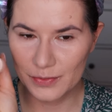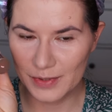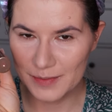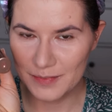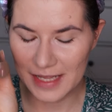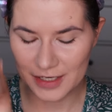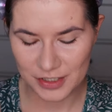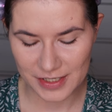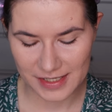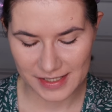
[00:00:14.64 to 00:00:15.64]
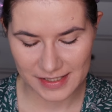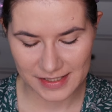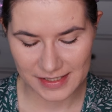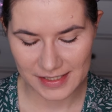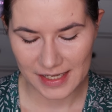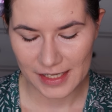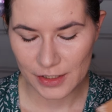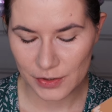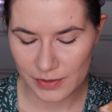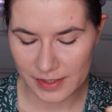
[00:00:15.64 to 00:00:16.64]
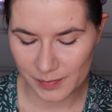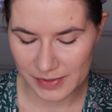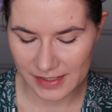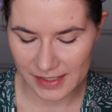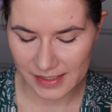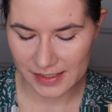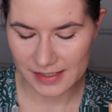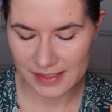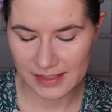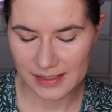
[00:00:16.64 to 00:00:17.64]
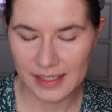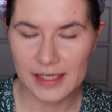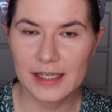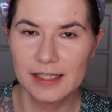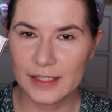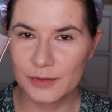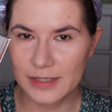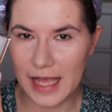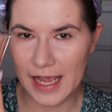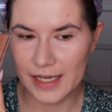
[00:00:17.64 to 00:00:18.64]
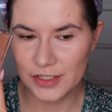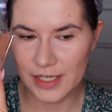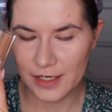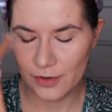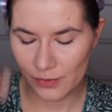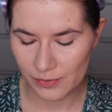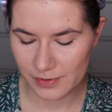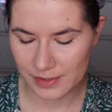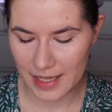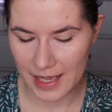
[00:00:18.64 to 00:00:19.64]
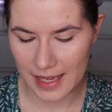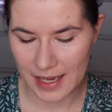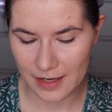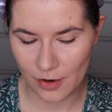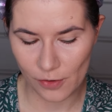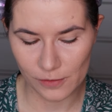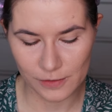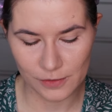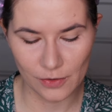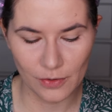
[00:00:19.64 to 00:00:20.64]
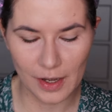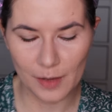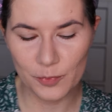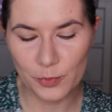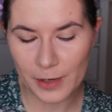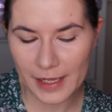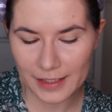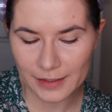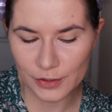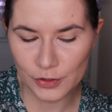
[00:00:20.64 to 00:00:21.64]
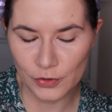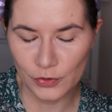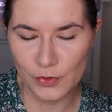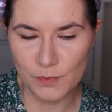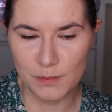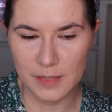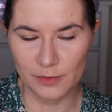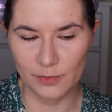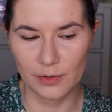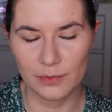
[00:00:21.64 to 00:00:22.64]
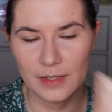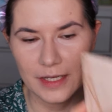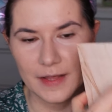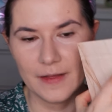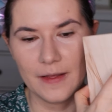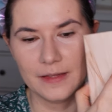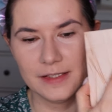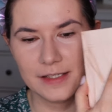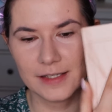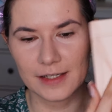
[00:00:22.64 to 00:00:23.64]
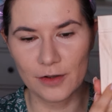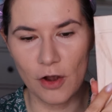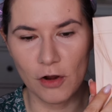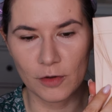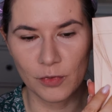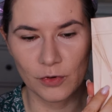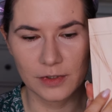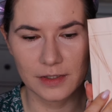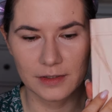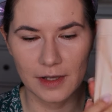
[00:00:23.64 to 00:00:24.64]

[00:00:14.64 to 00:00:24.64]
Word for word: cream blushes, new lipsticks, liquid eyeshadows and also brand new mirror. This is a cardboard